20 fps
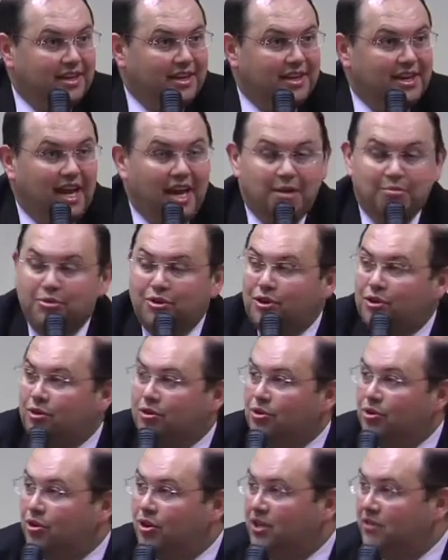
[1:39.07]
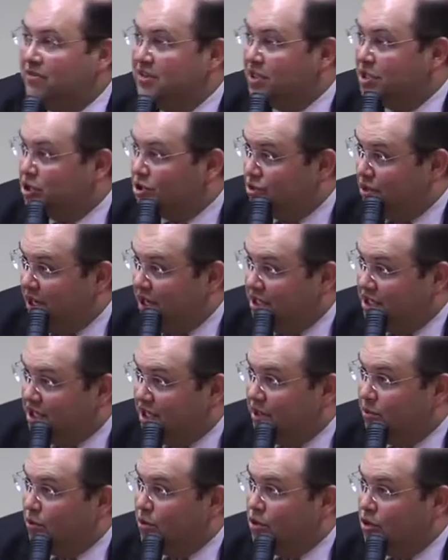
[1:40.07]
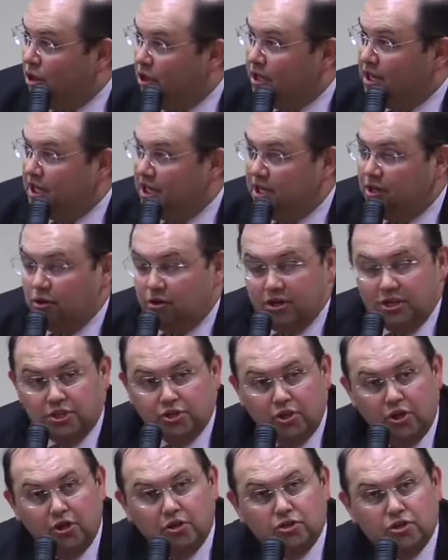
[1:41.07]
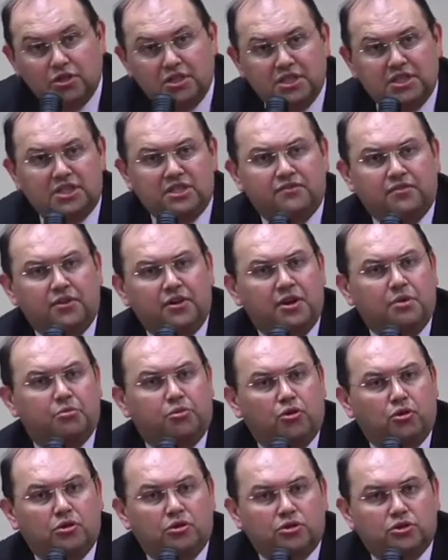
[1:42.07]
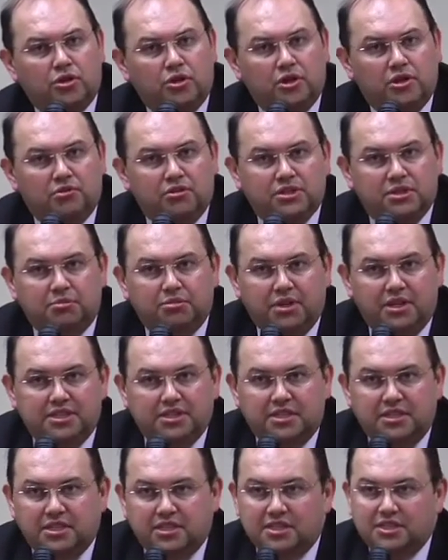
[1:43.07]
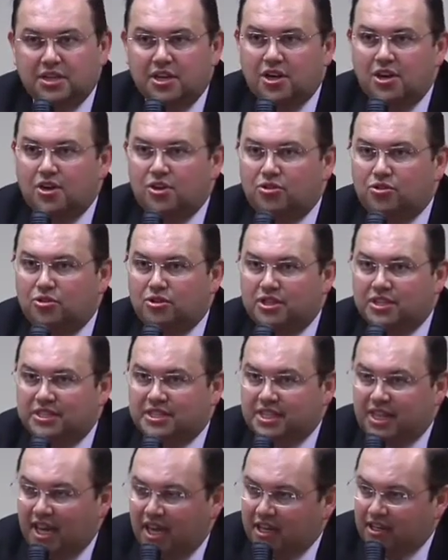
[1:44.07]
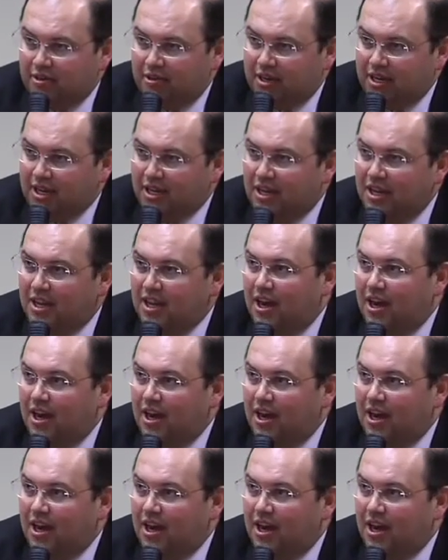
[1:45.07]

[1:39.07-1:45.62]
neighbor or even stranger. He would not eat on his own. So this is very important. So there is a blessedness to this gathering.